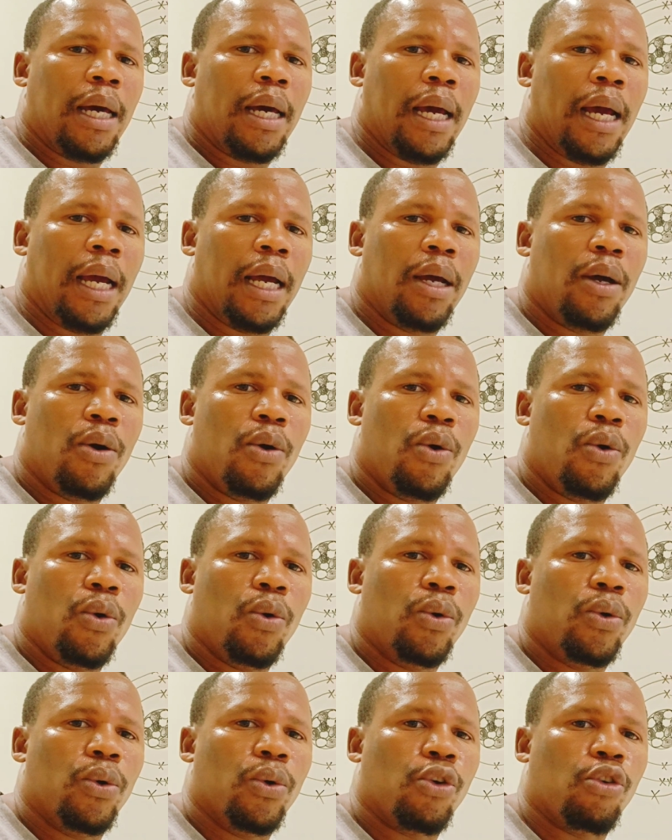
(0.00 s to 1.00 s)
ha
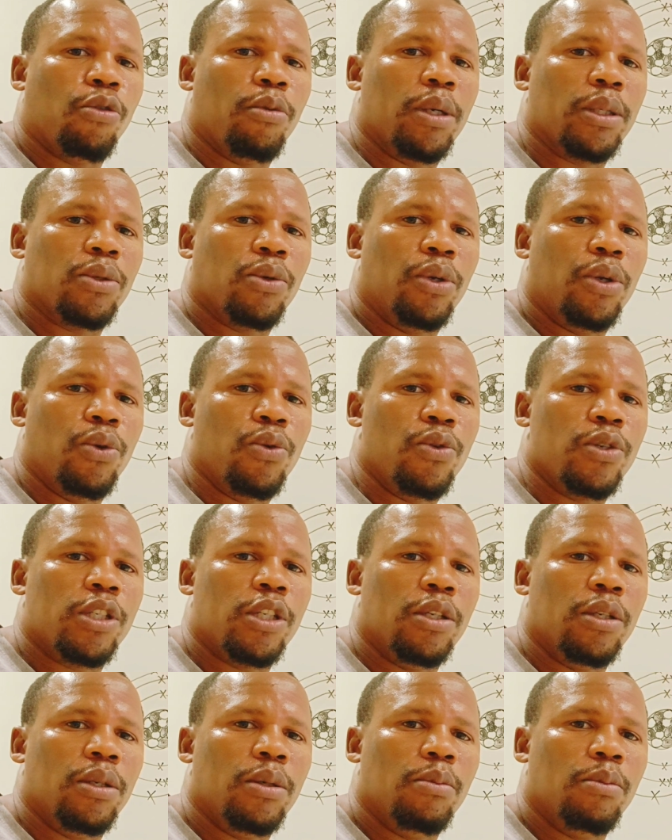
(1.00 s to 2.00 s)
o robetse le
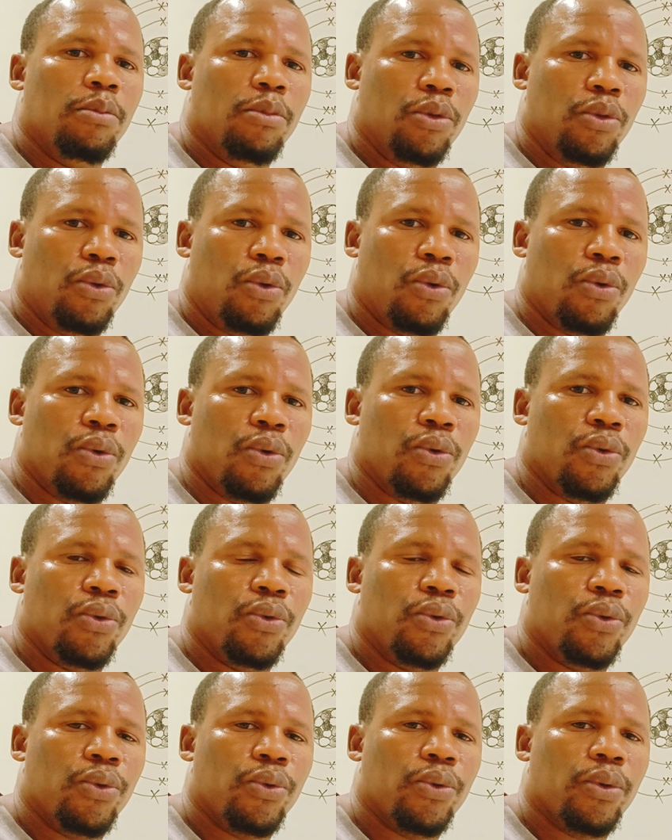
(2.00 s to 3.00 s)
nosi mo
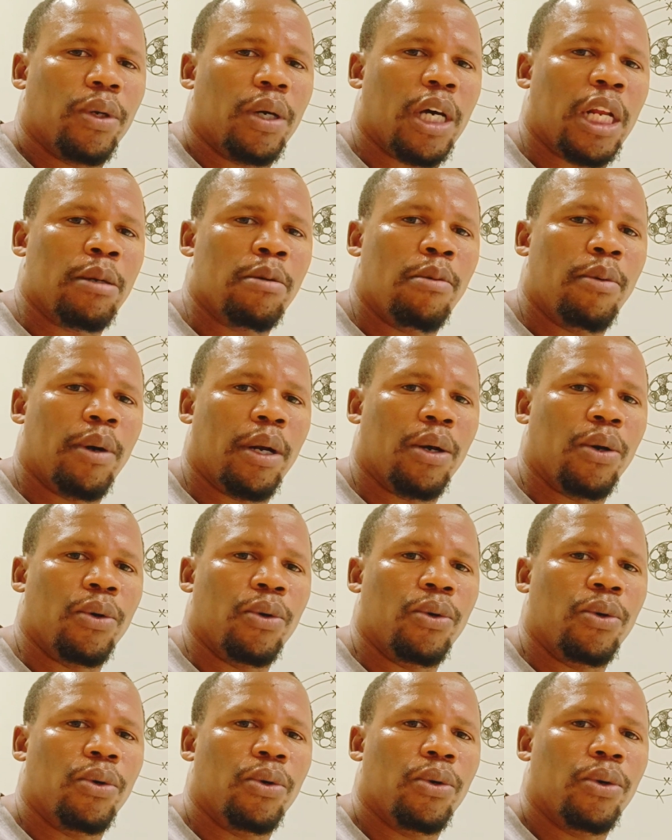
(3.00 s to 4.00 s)
ntlong kana mo
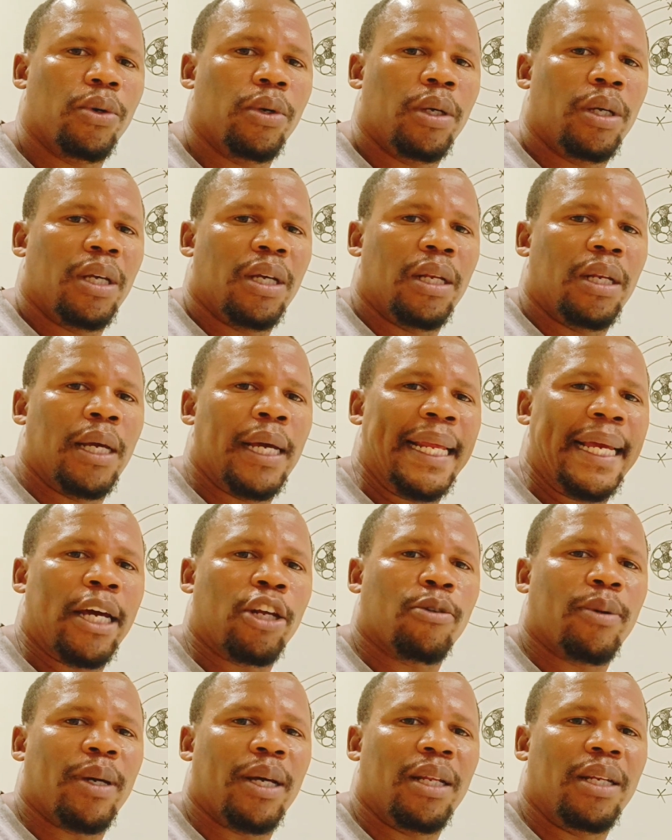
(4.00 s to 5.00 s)
bolaong la e ka
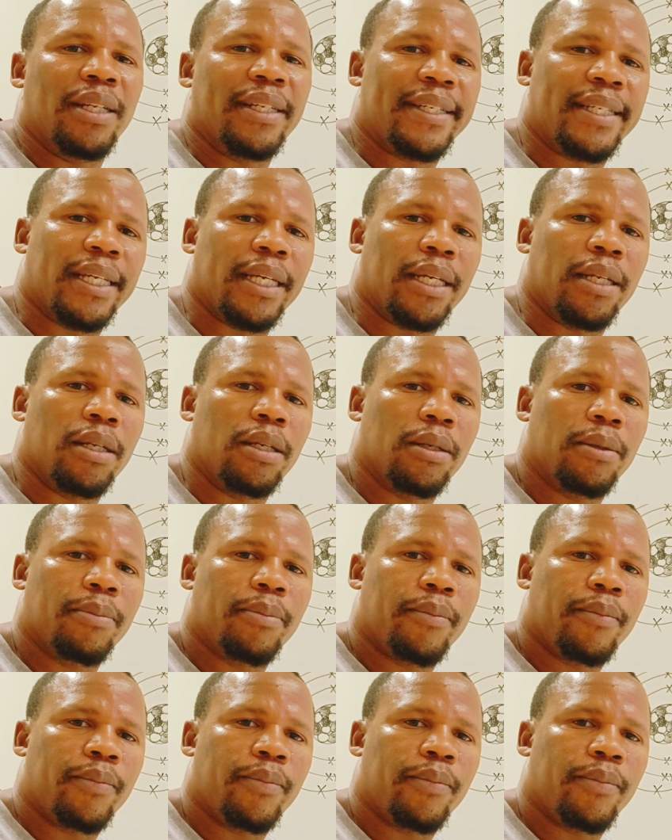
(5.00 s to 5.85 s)
re ba le 10